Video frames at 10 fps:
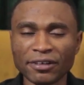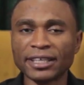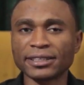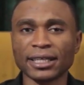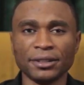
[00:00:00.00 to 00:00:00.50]

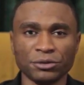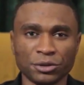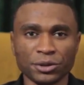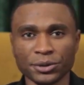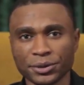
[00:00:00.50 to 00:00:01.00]
faith
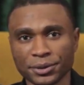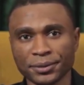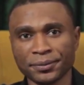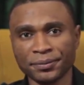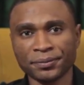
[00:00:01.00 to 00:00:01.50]
and trust.
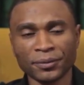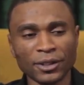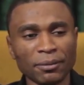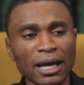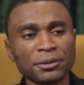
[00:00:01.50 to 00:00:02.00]

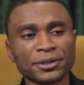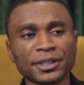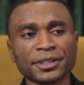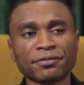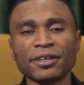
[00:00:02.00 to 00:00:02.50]
The Bible
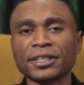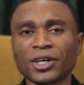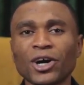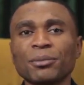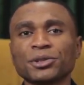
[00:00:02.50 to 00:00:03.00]
says faith
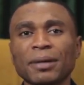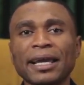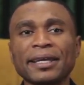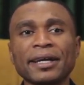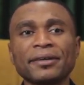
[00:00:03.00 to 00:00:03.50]
comes
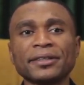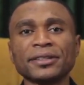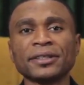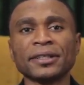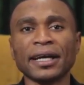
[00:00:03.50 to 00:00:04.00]
by
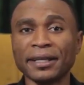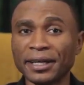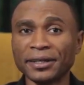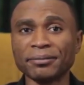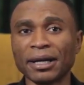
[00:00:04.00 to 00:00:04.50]
hearing, and
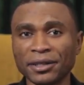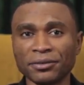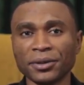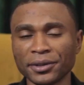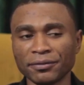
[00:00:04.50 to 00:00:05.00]
hearing by the
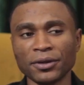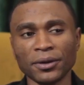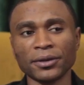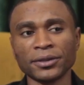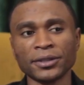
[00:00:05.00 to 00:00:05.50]
word of
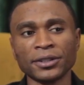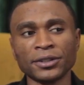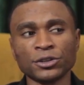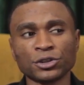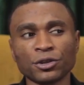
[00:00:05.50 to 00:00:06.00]
God.
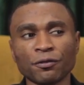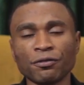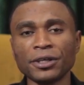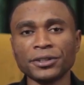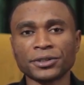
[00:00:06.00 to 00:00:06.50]
So
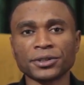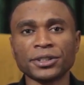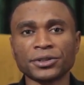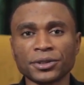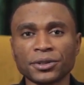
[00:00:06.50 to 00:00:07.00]
faith
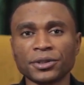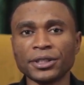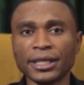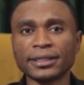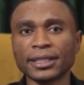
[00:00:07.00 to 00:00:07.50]
is
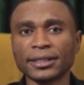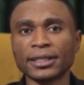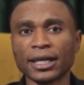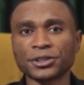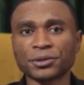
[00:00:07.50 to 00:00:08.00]
created
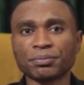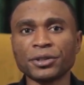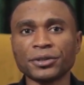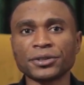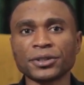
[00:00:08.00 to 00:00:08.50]
in our
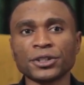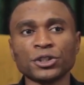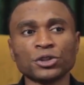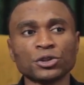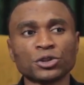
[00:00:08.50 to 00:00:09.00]
spirit
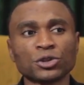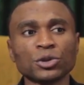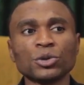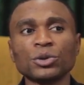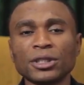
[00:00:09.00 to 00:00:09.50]

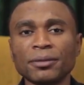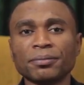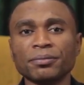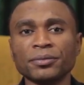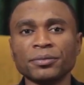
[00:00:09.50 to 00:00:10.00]
through the
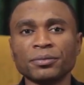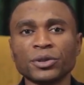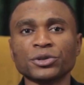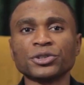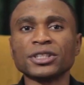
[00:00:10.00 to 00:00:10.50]

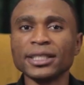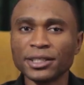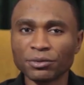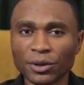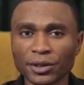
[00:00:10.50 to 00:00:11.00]

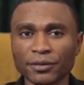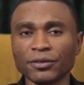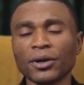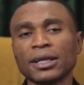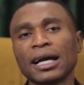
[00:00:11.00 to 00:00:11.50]
proceeding word
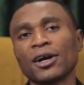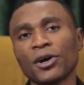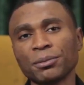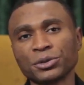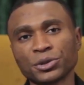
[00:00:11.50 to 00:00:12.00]
of God that
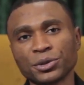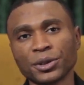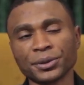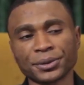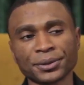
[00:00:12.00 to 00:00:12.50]
comes to
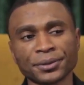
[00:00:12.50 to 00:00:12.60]
us.